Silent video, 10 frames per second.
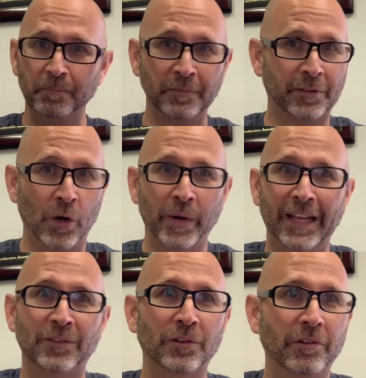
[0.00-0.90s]
Don't
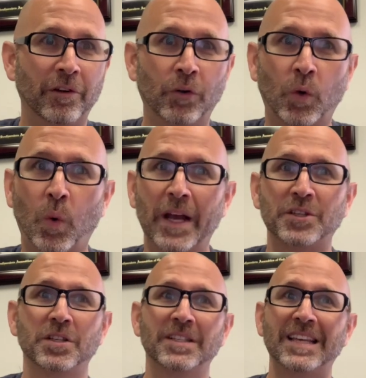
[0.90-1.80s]
answer your own
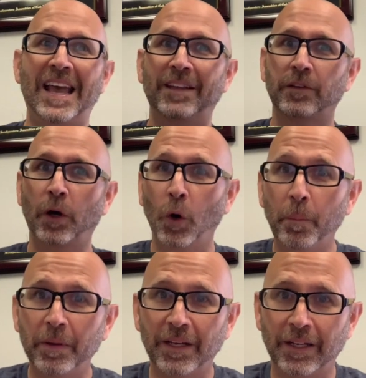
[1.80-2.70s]
questions. Ask
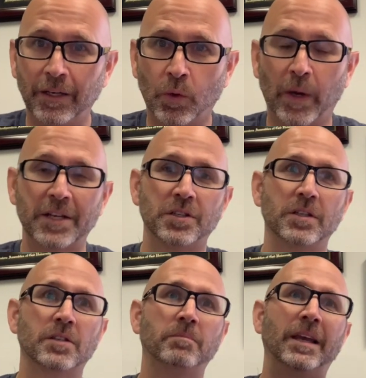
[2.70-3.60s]
open-ended
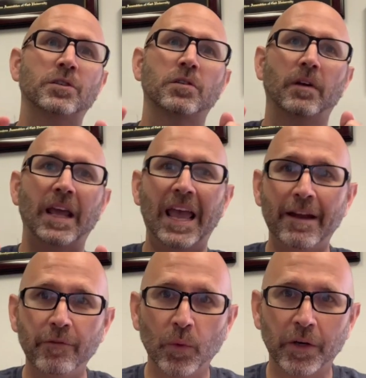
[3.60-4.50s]
questions. Make sure
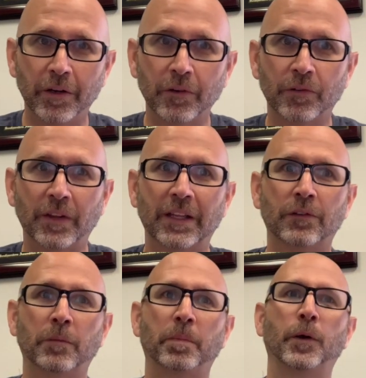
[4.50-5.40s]
everyone understands
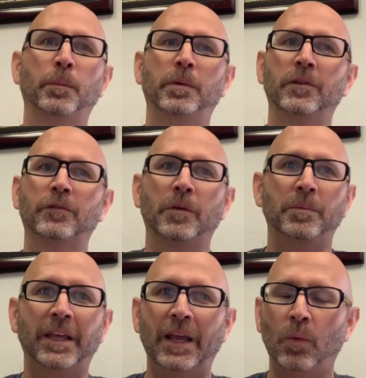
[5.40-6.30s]
the purpose from
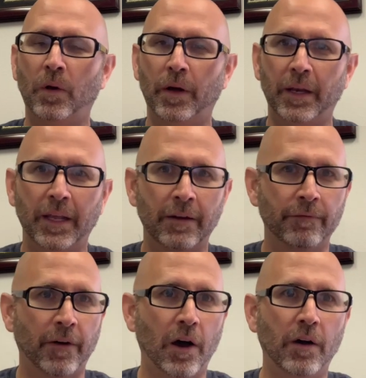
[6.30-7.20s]
day one.
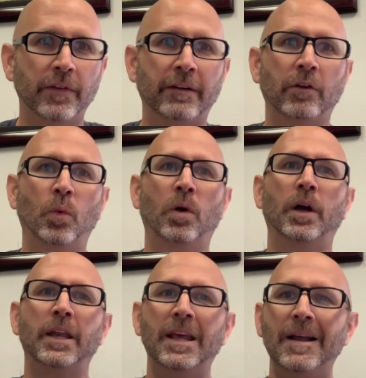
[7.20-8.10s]
Involve
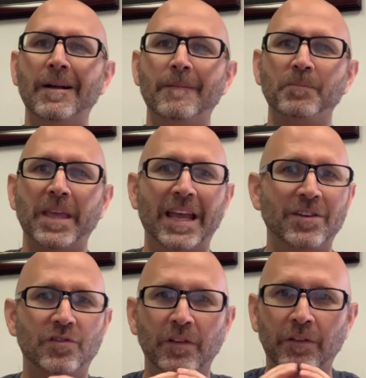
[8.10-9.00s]
everyone.
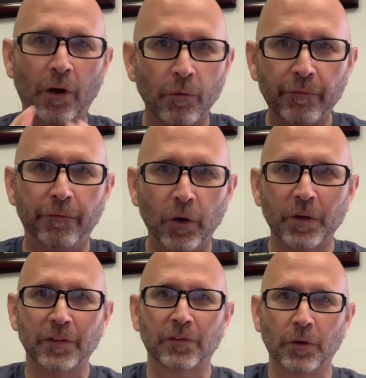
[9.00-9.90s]
And don't
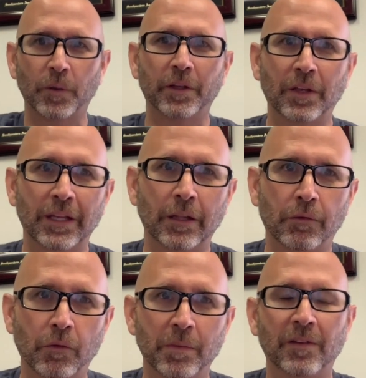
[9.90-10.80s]
focus solely on getting
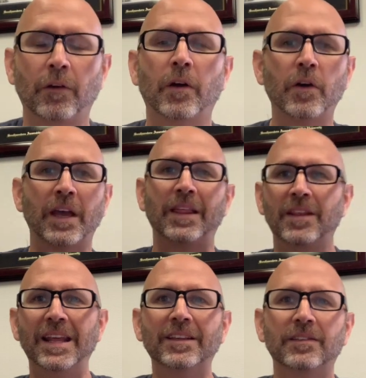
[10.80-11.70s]
through the material. Okay, the
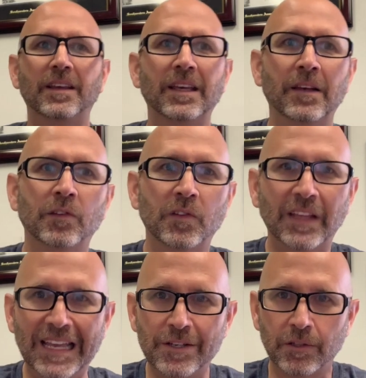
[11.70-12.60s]
next thing is
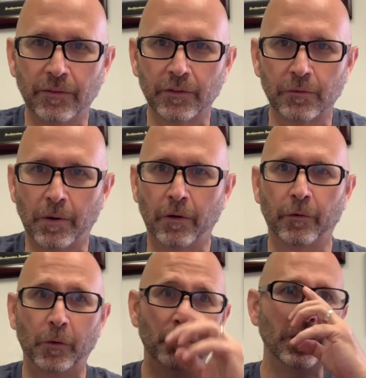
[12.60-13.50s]
stages of a small
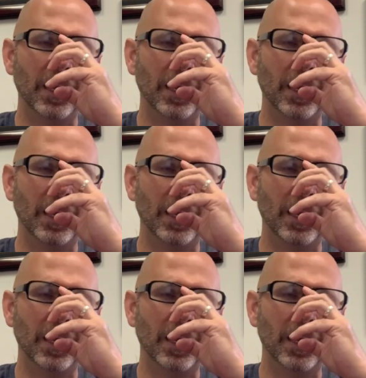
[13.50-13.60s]
group.